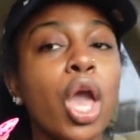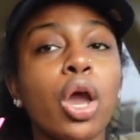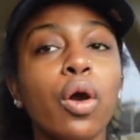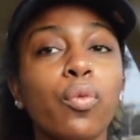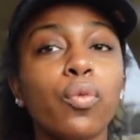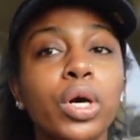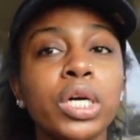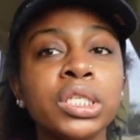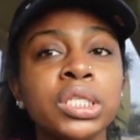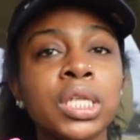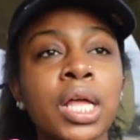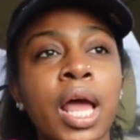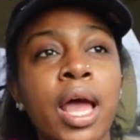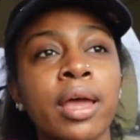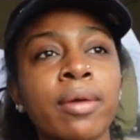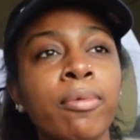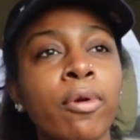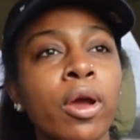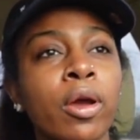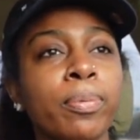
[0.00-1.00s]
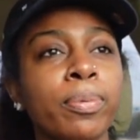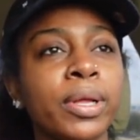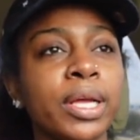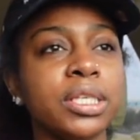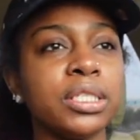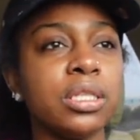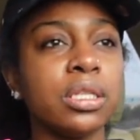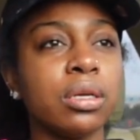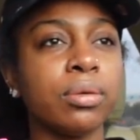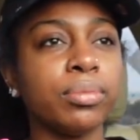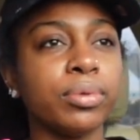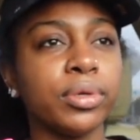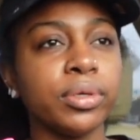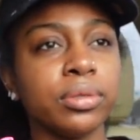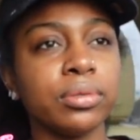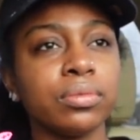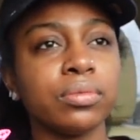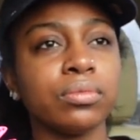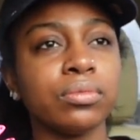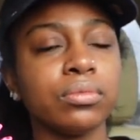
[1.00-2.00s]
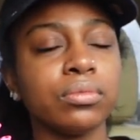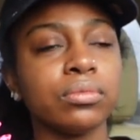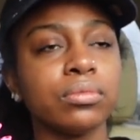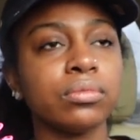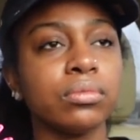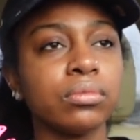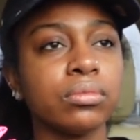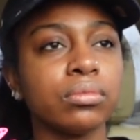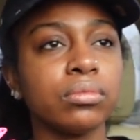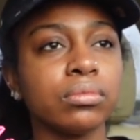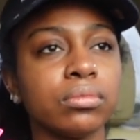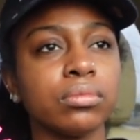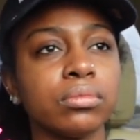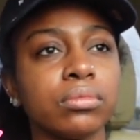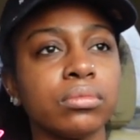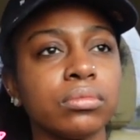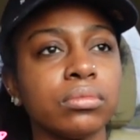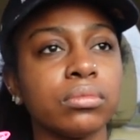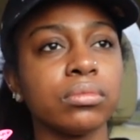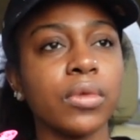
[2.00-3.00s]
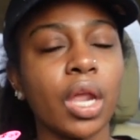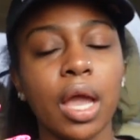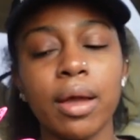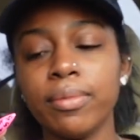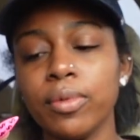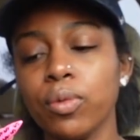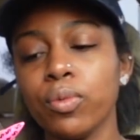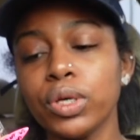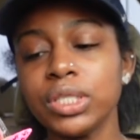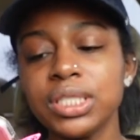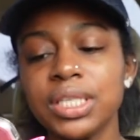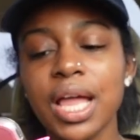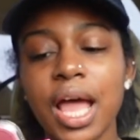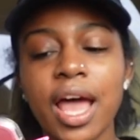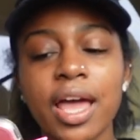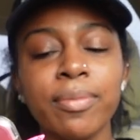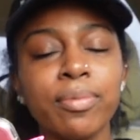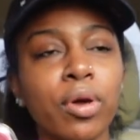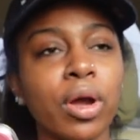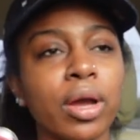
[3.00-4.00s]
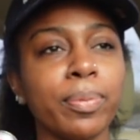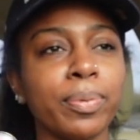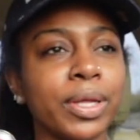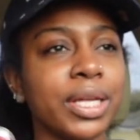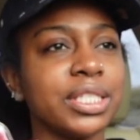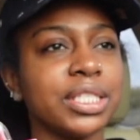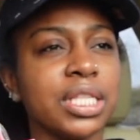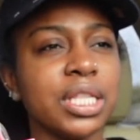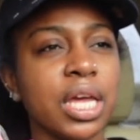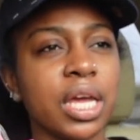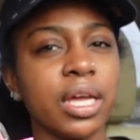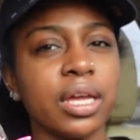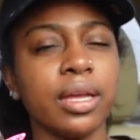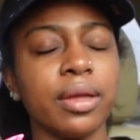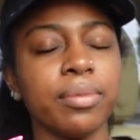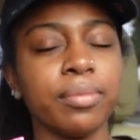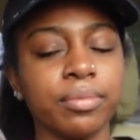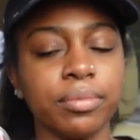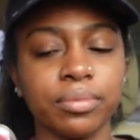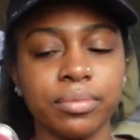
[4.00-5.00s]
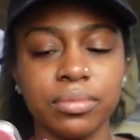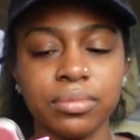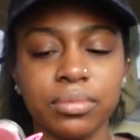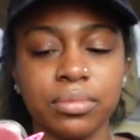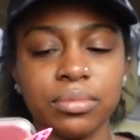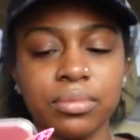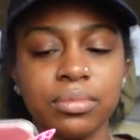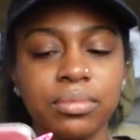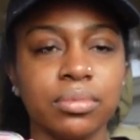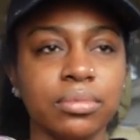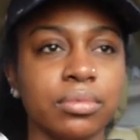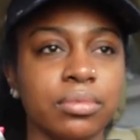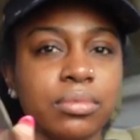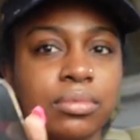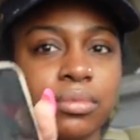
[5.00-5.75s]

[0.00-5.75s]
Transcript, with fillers: what's the eyebrow place number i mean what's the eyebrow place name i